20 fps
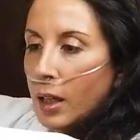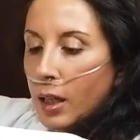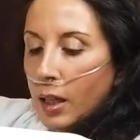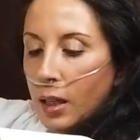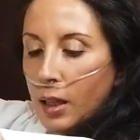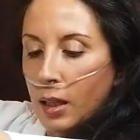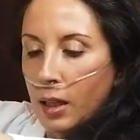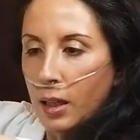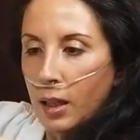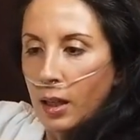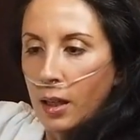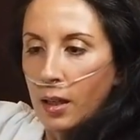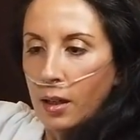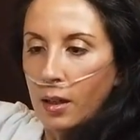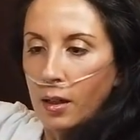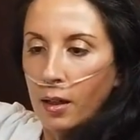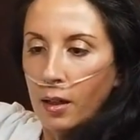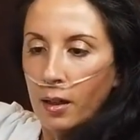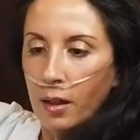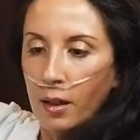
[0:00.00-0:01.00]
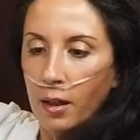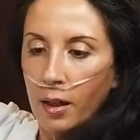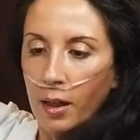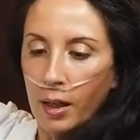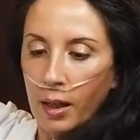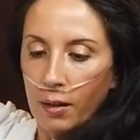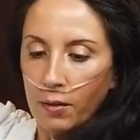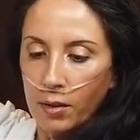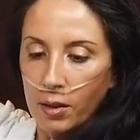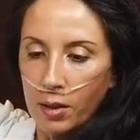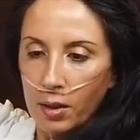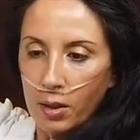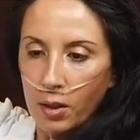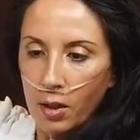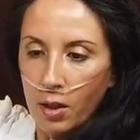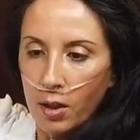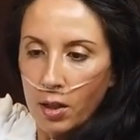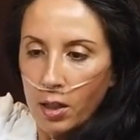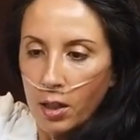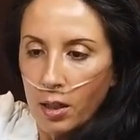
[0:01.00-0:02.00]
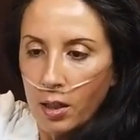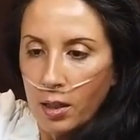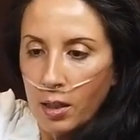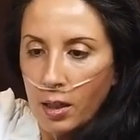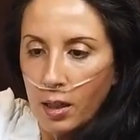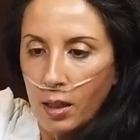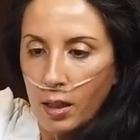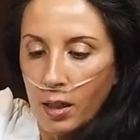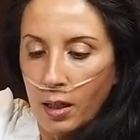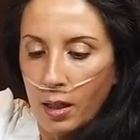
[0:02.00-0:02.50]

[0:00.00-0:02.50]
and here have started